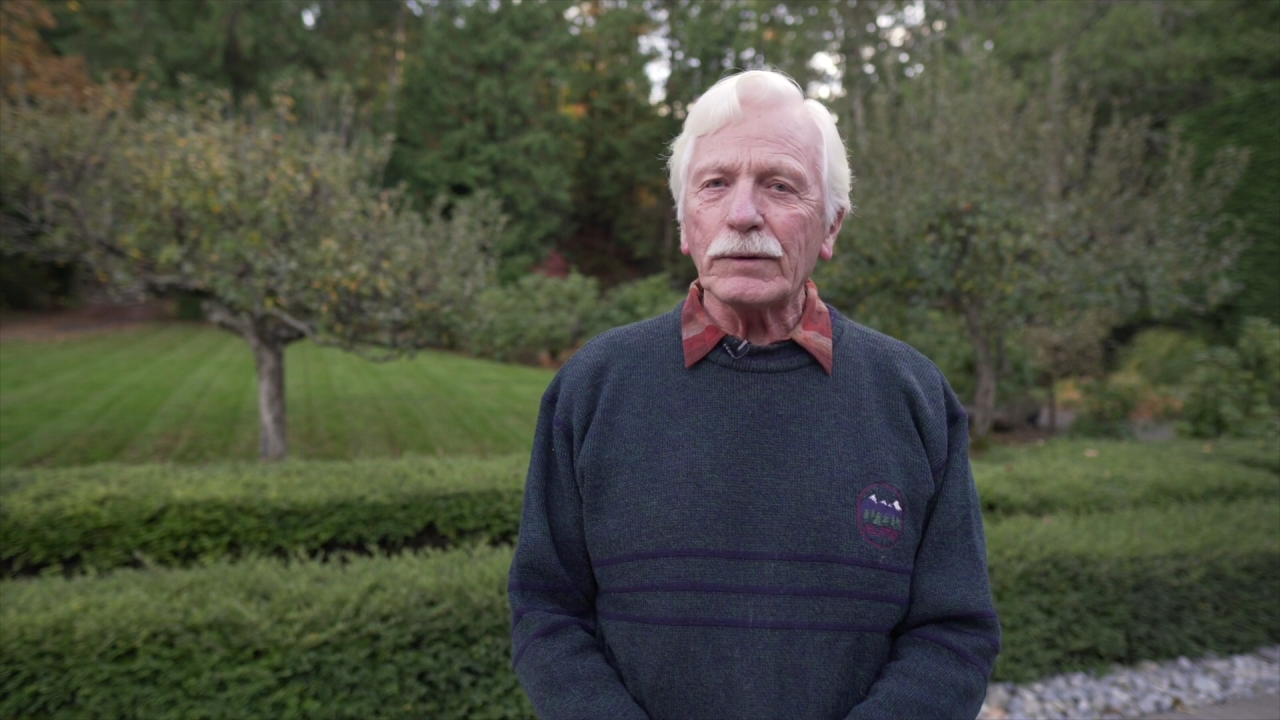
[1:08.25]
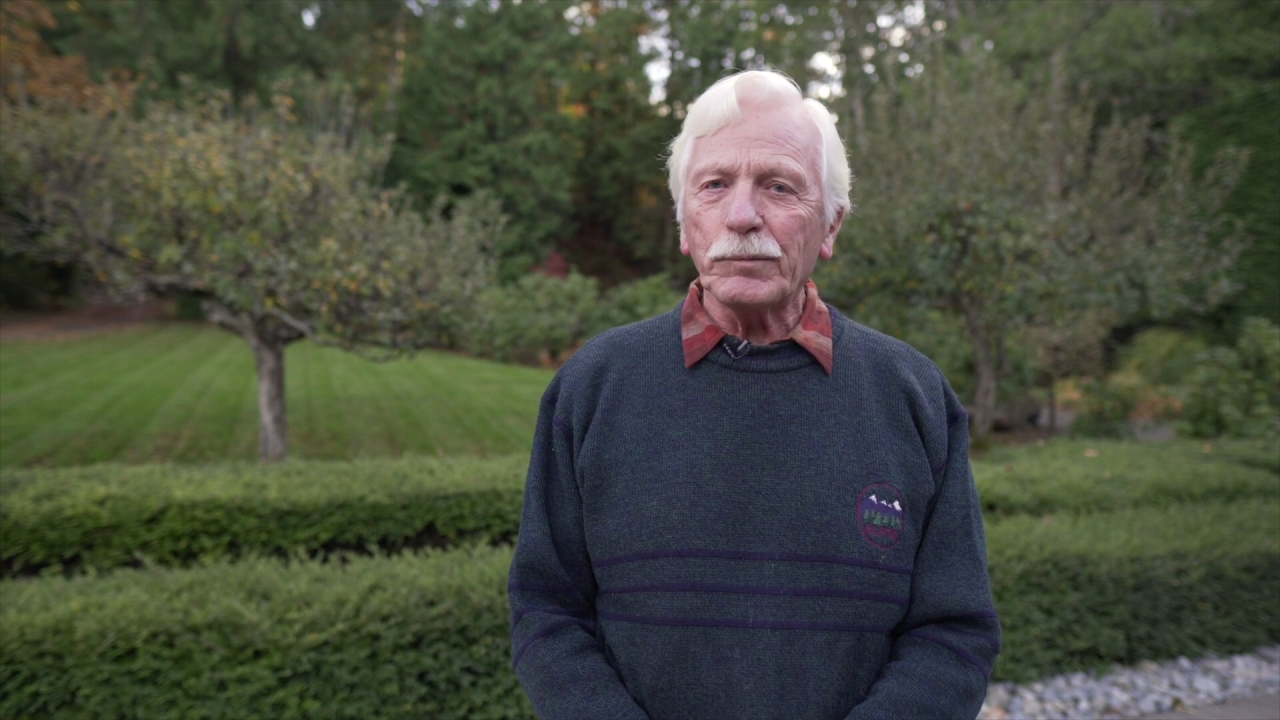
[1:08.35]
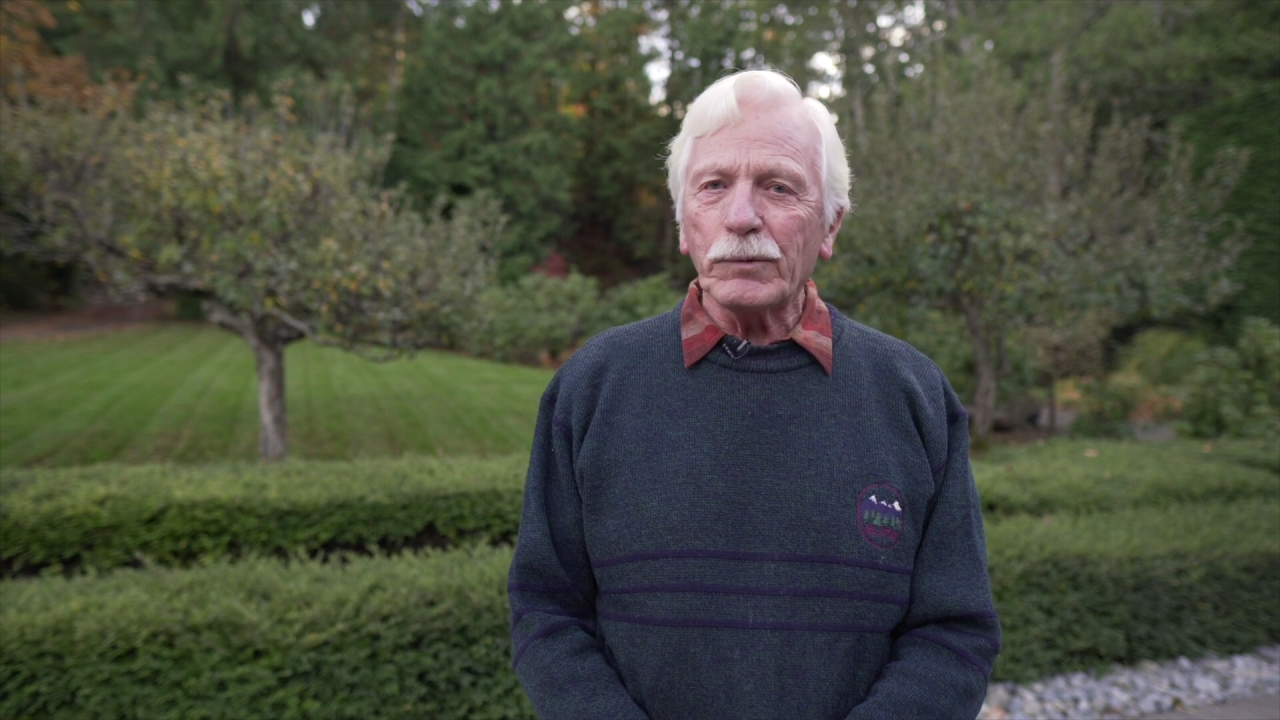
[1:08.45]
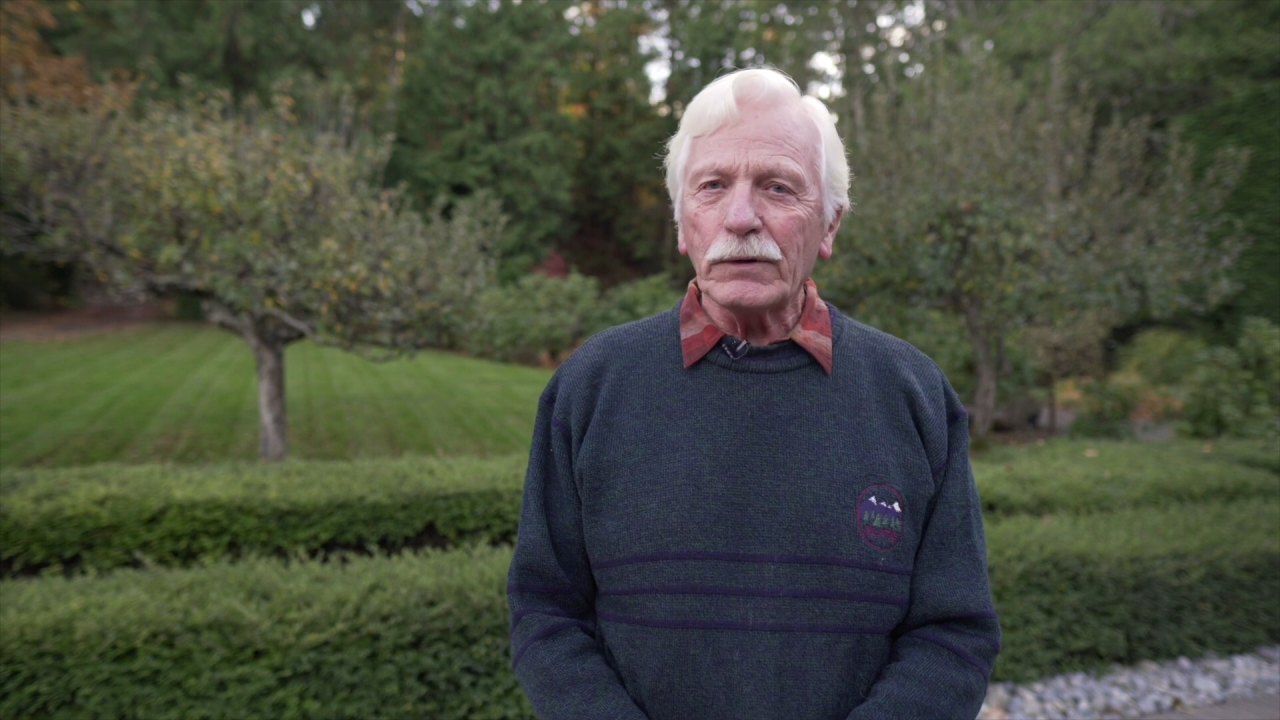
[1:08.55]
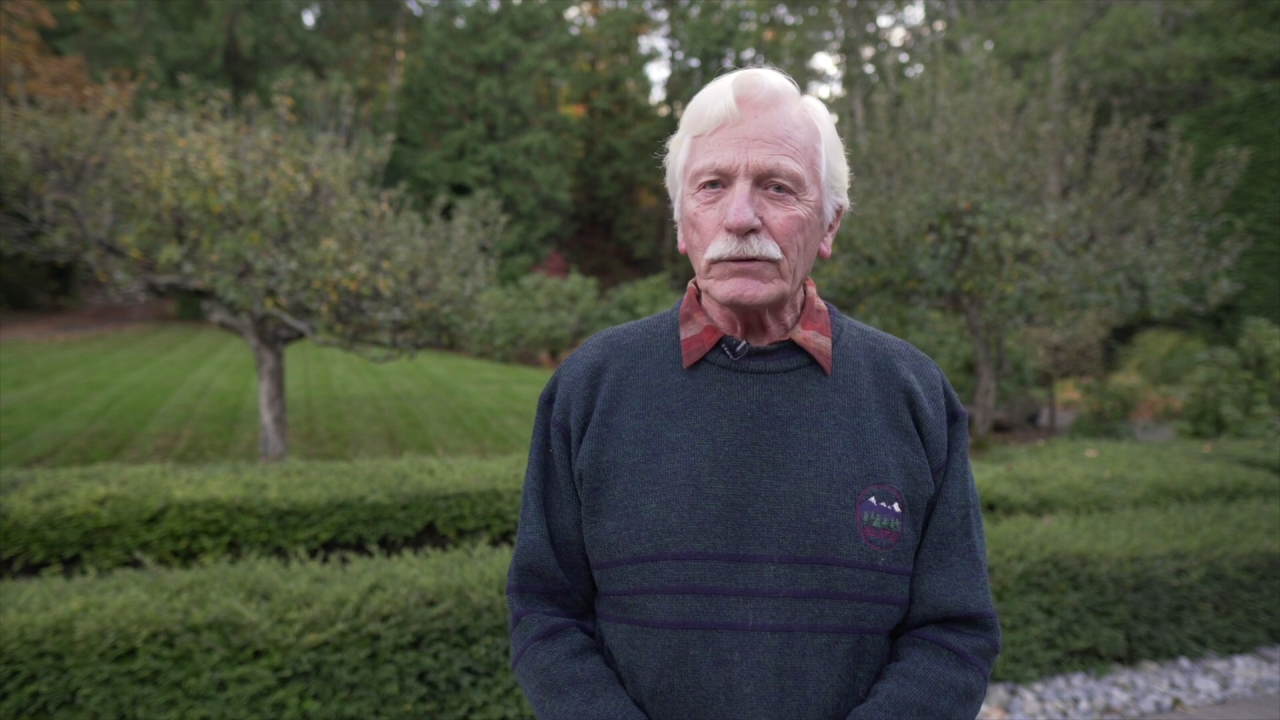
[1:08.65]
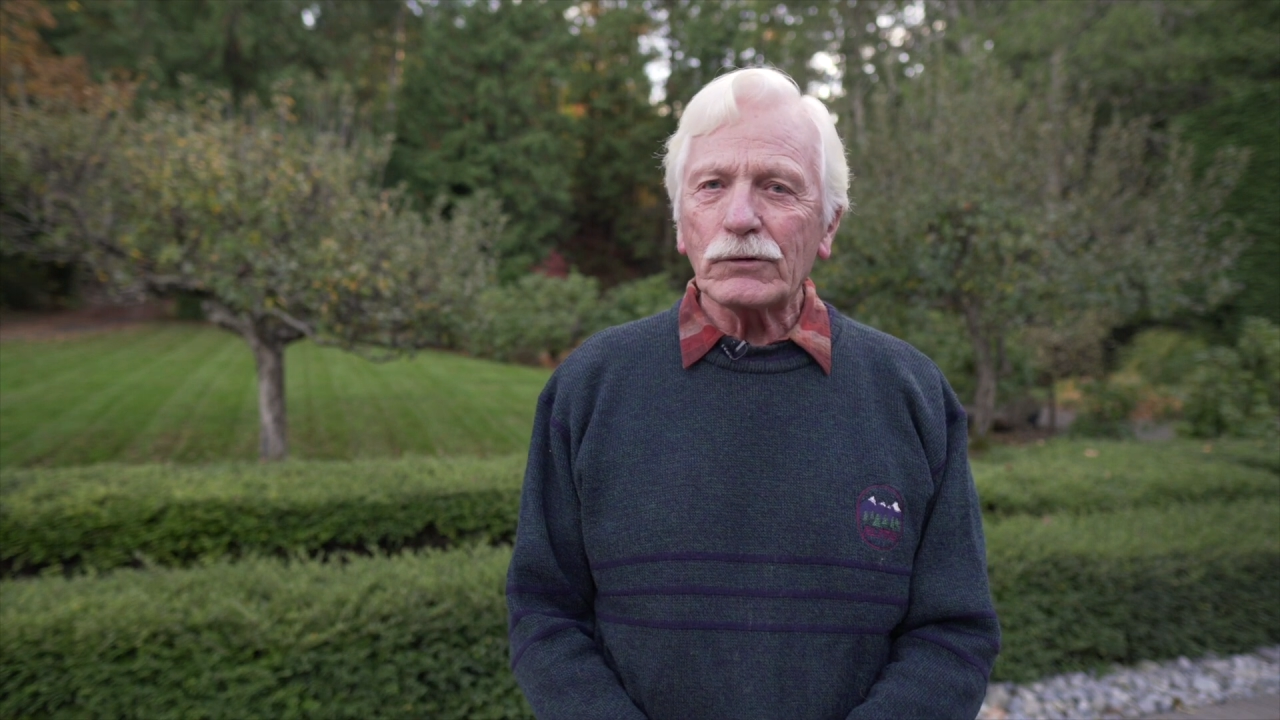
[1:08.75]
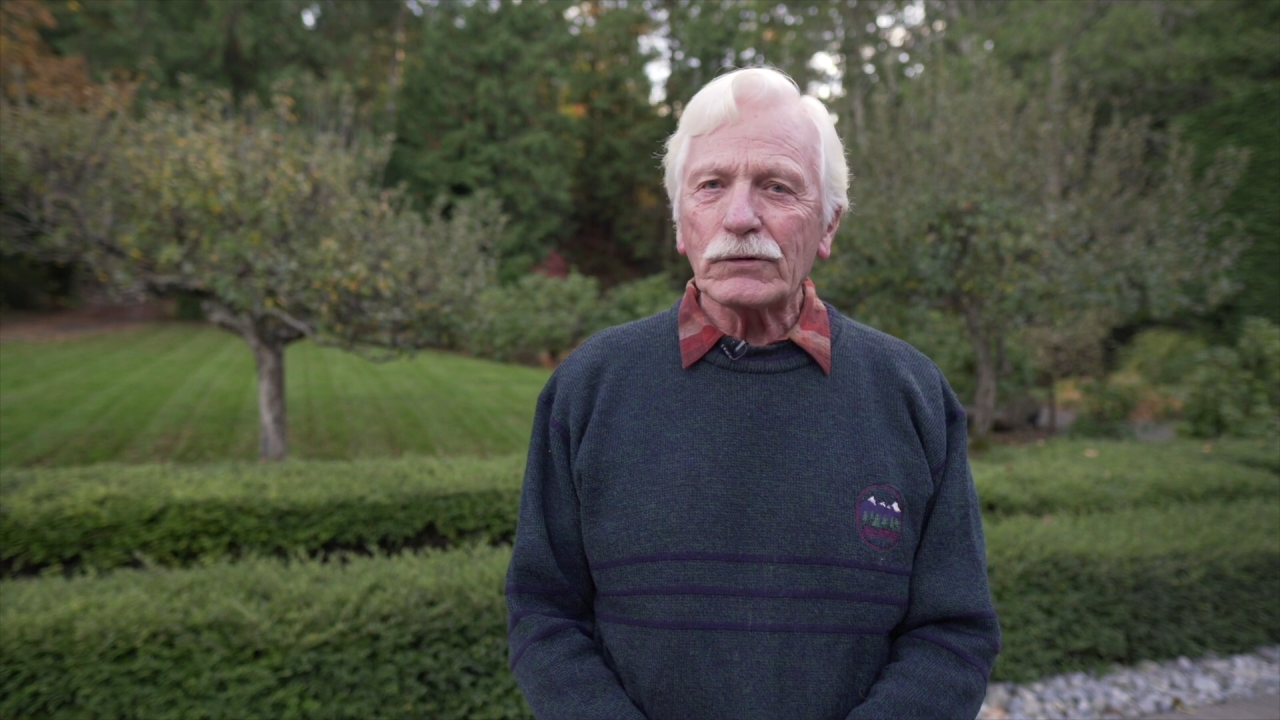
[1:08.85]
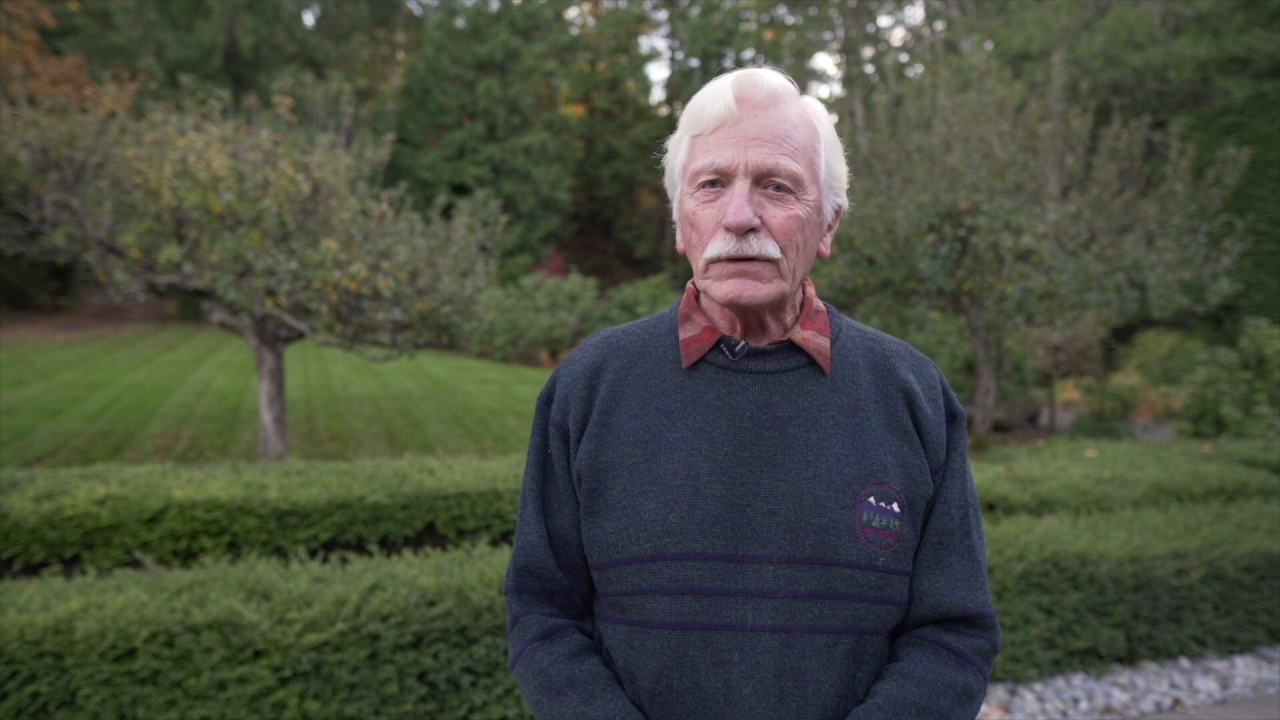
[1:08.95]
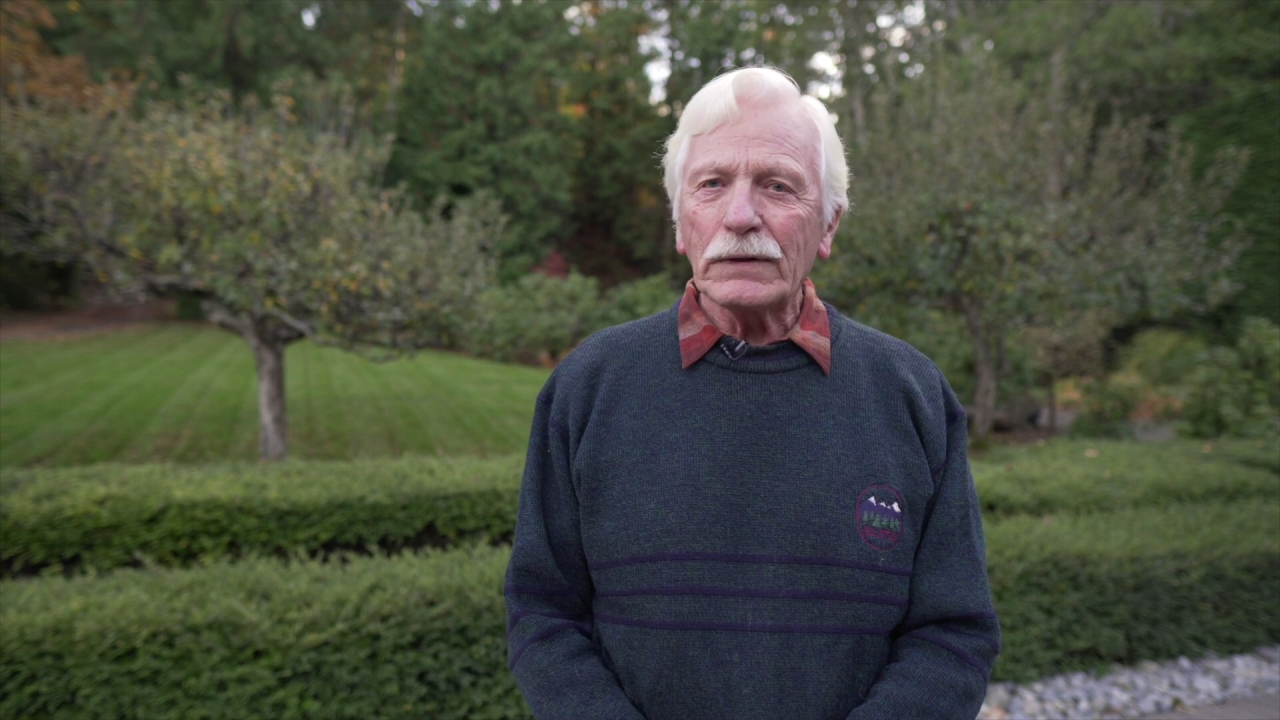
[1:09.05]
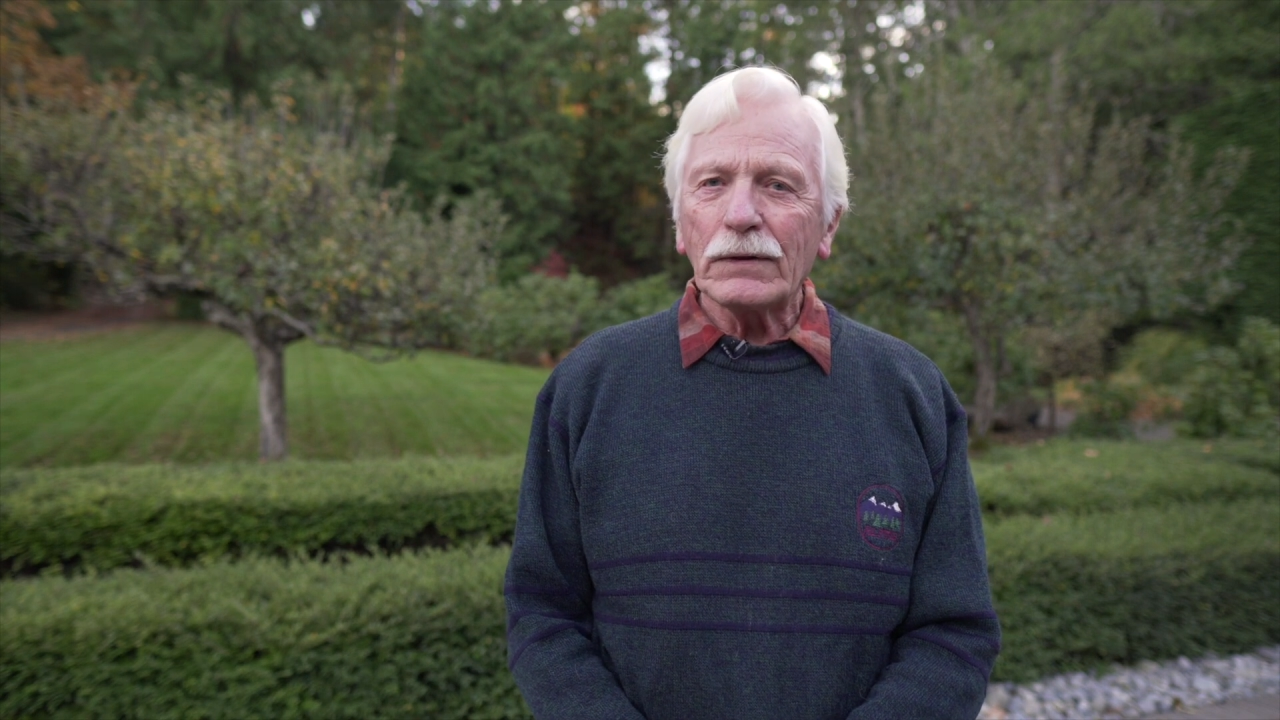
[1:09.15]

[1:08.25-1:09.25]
emerged,